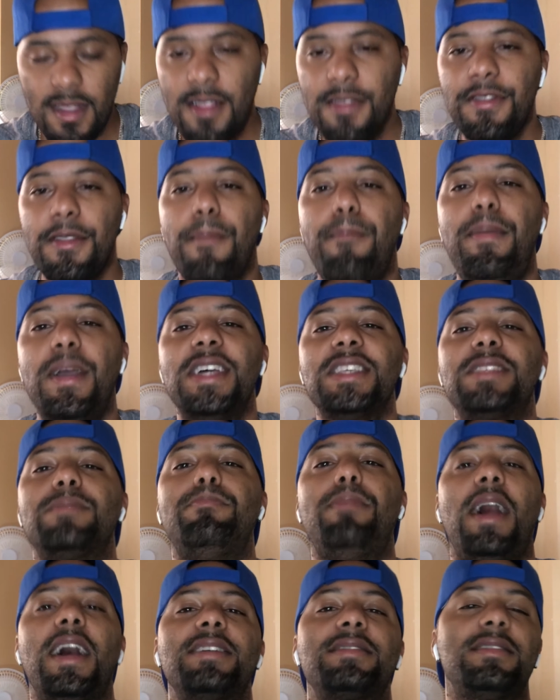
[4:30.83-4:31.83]
The best
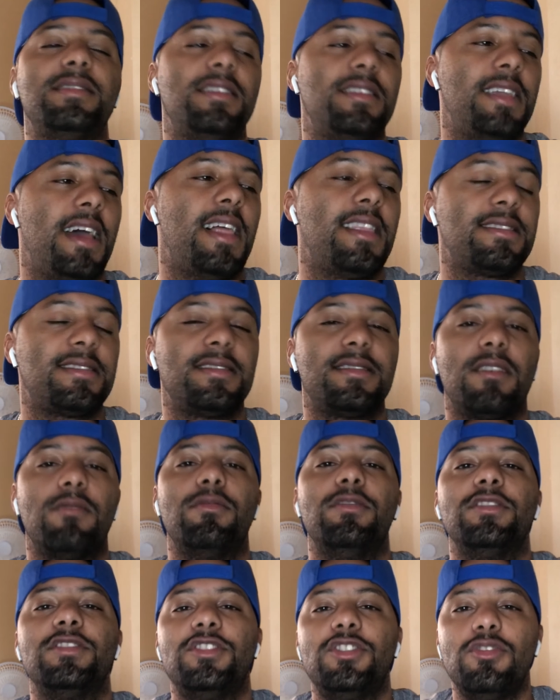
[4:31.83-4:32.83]
boxing analysis on
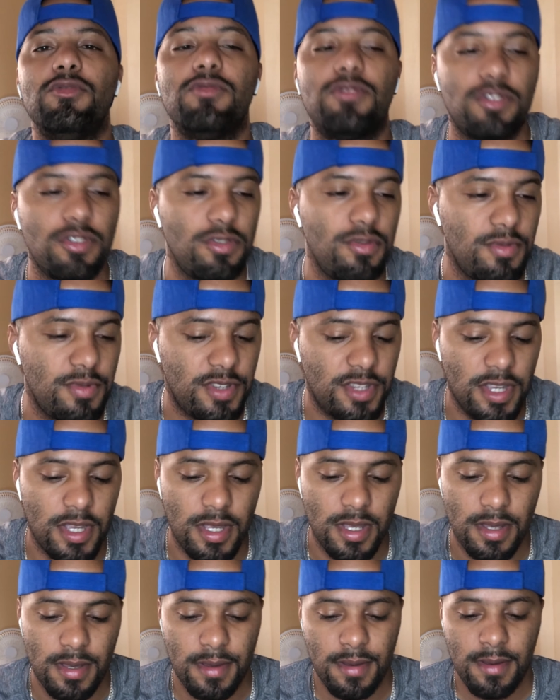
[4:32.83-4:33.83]
this YouTube shit.